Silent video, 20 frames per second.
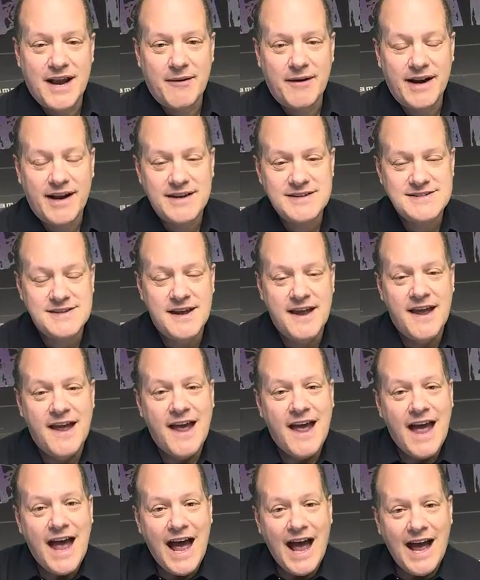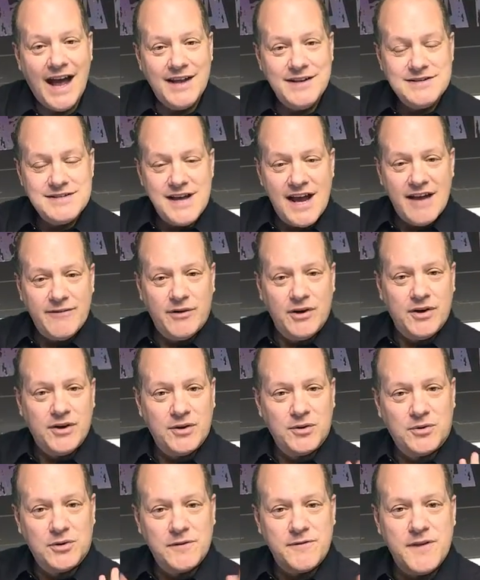nowadays, and have a look
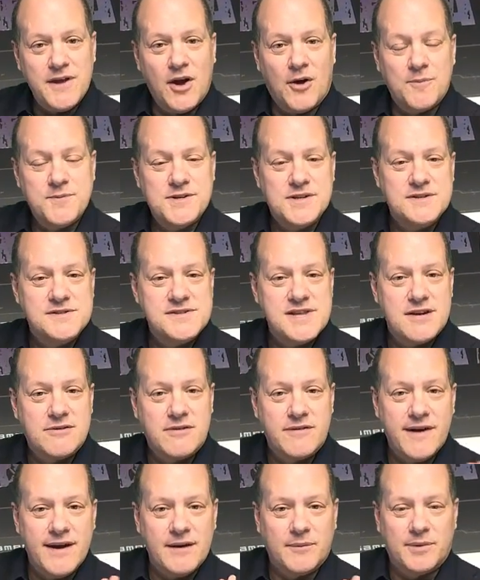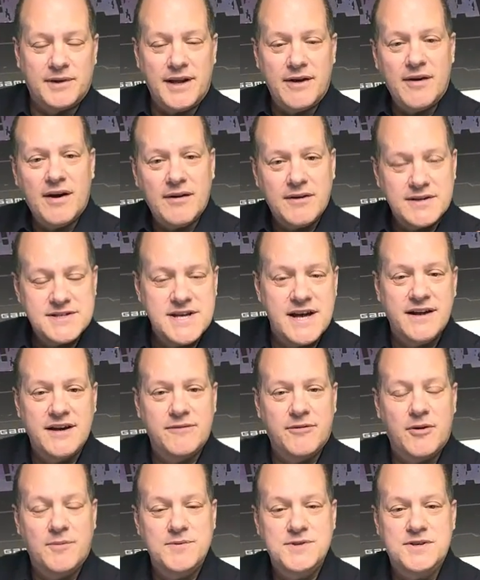at all of the options that are available. There are a ton
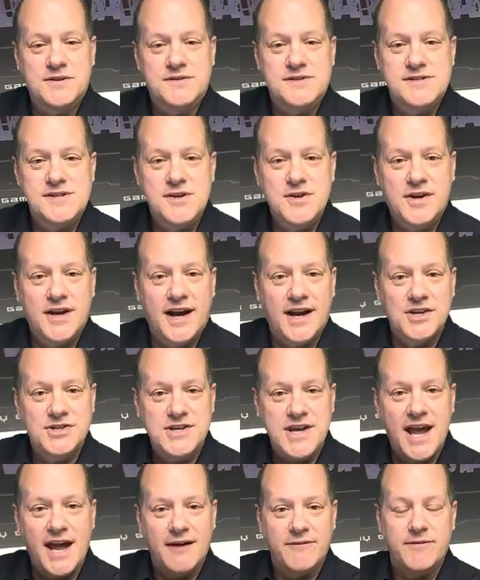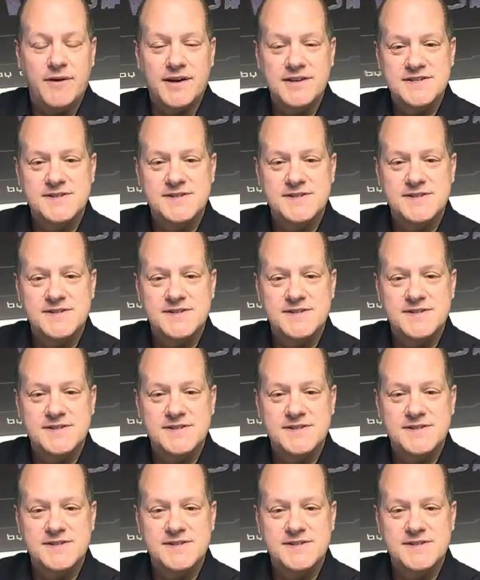of options, so you can actually have a